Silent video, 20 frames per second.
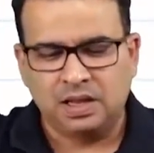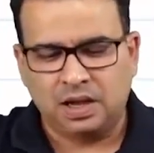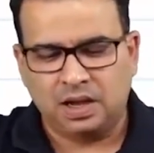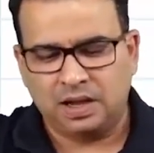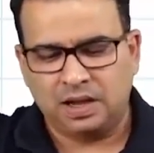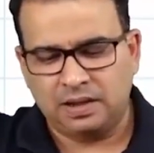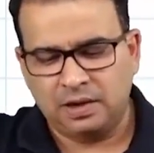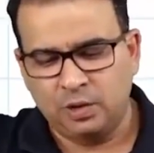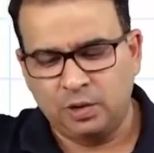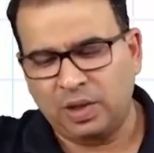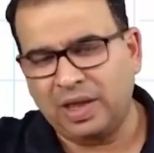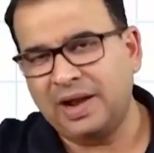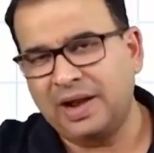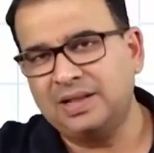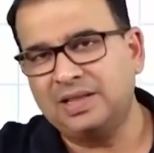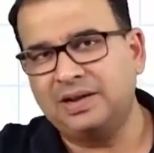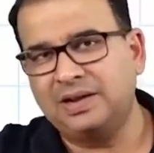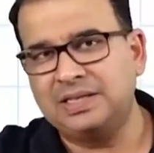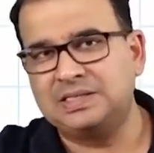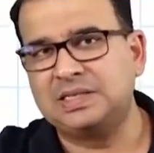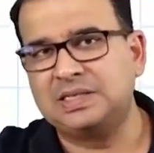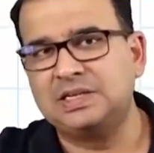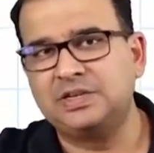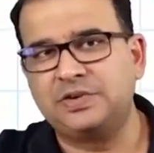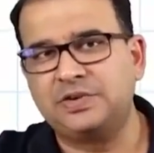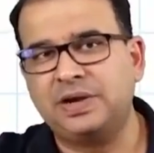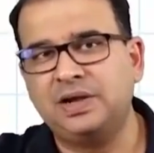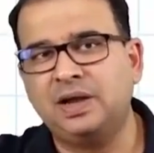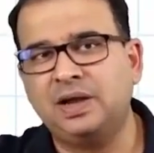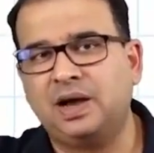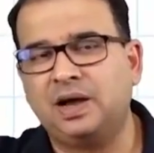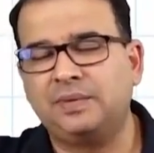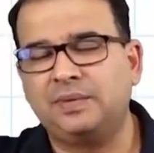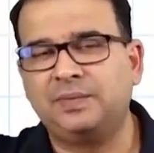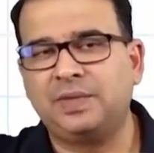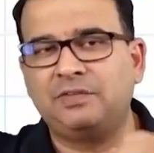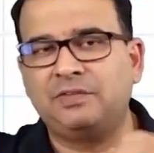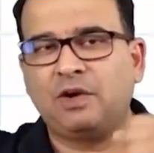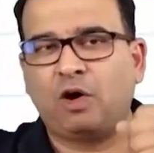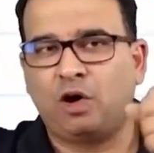Looking at the recent trend,
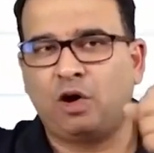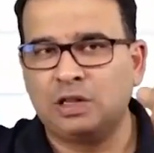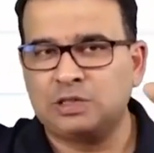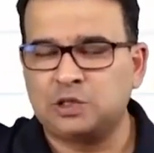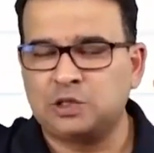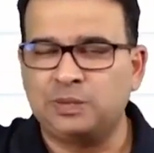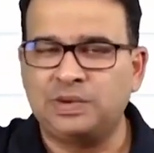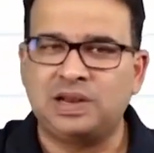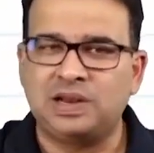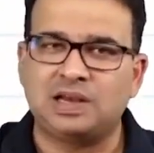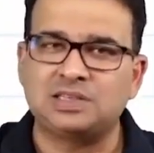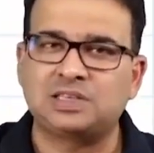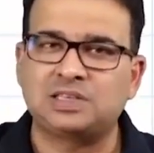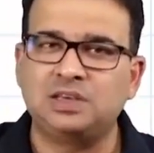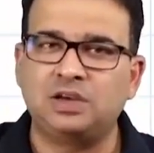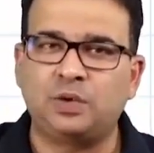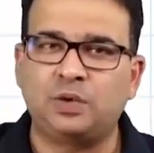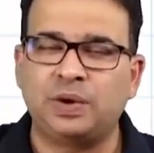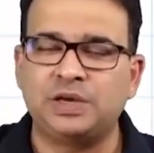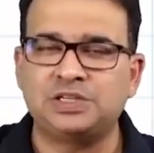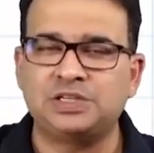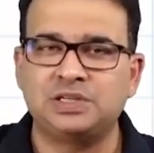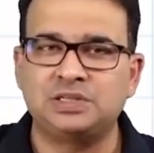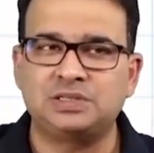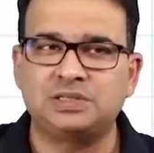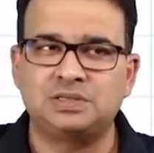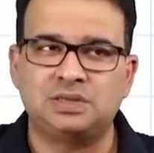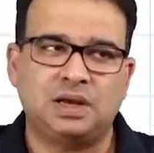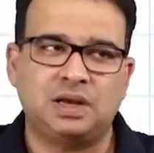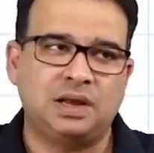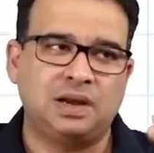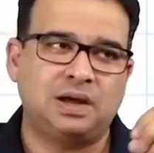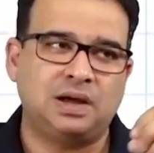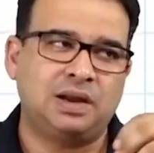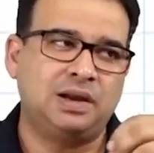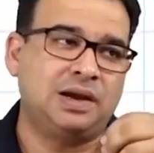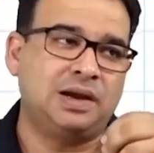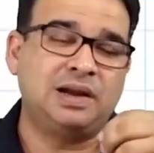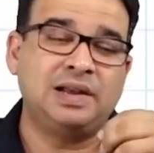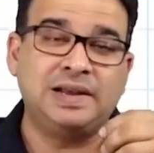they've also been asking questions, a
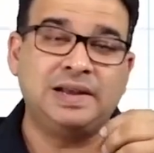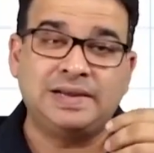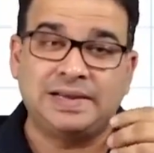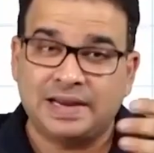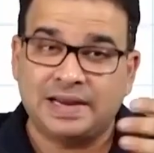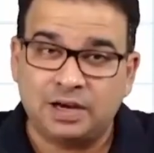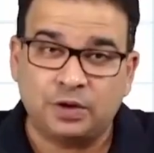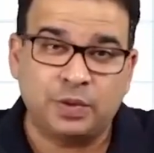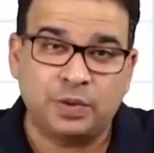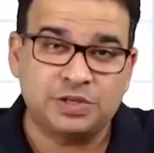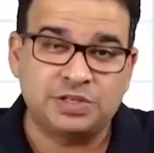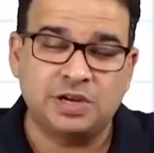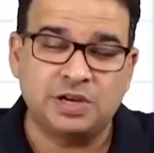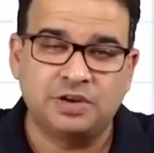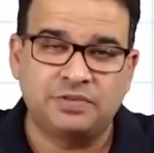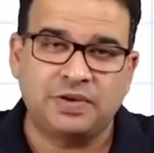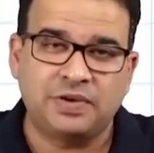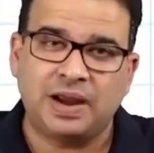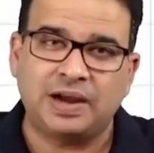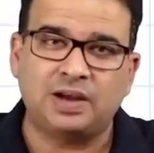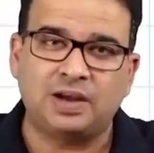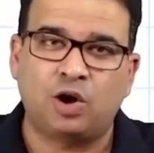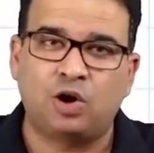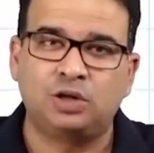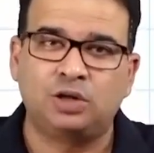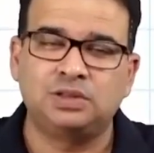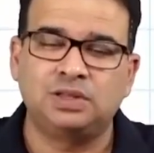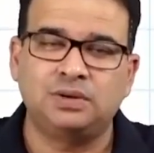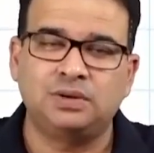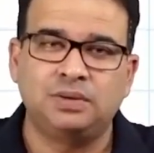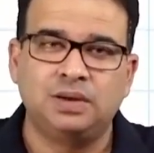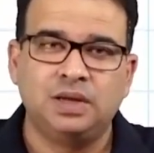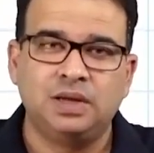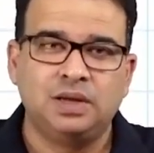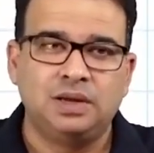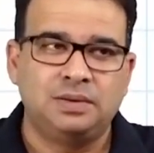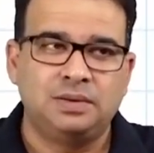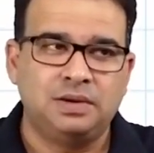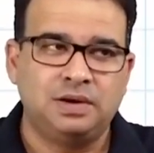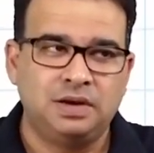little detailed question, in fact, on the
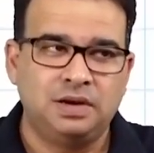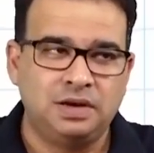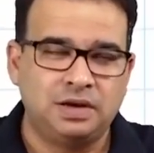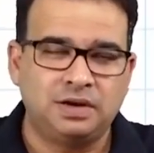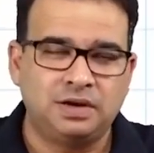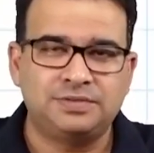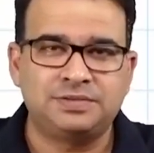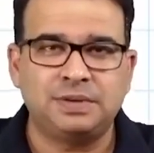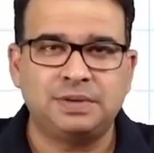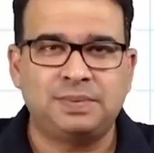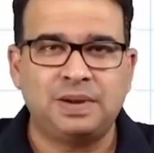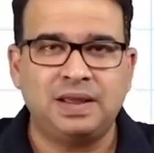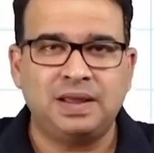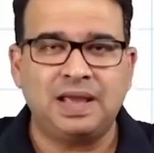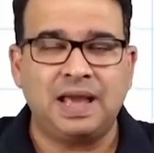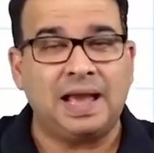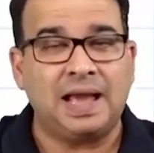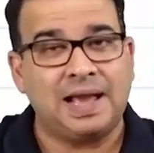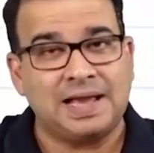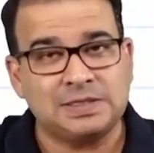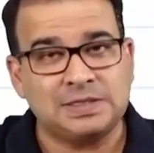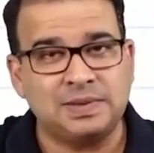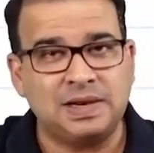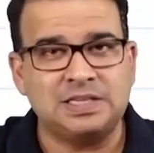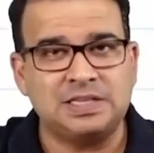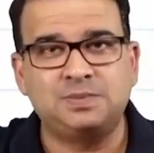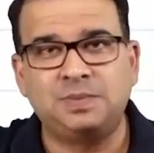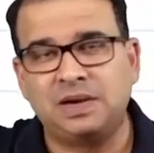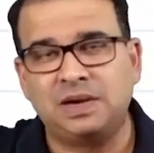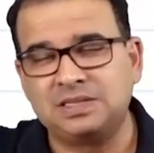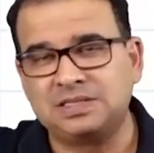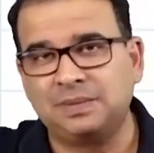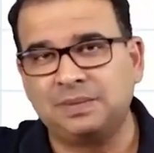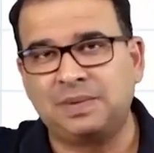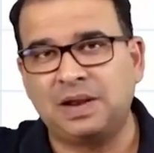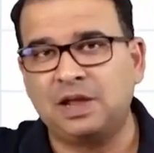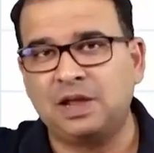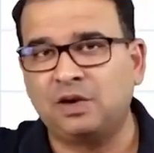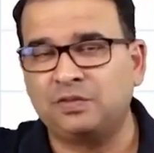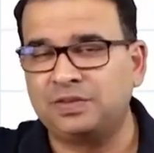nerve supply as well as blood
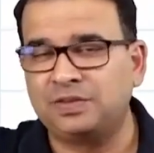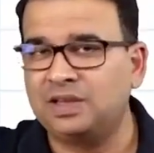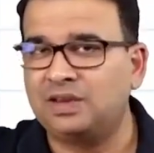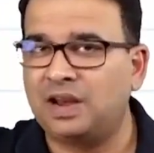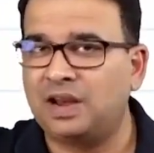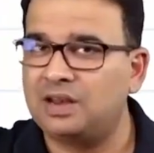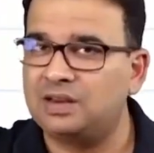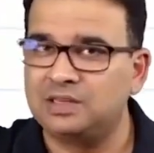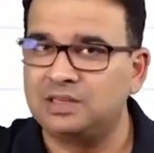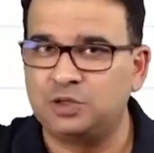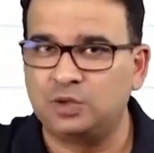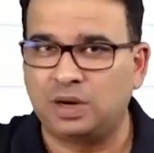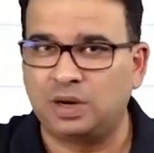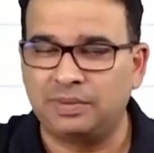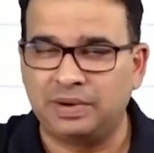supply of the cranial dura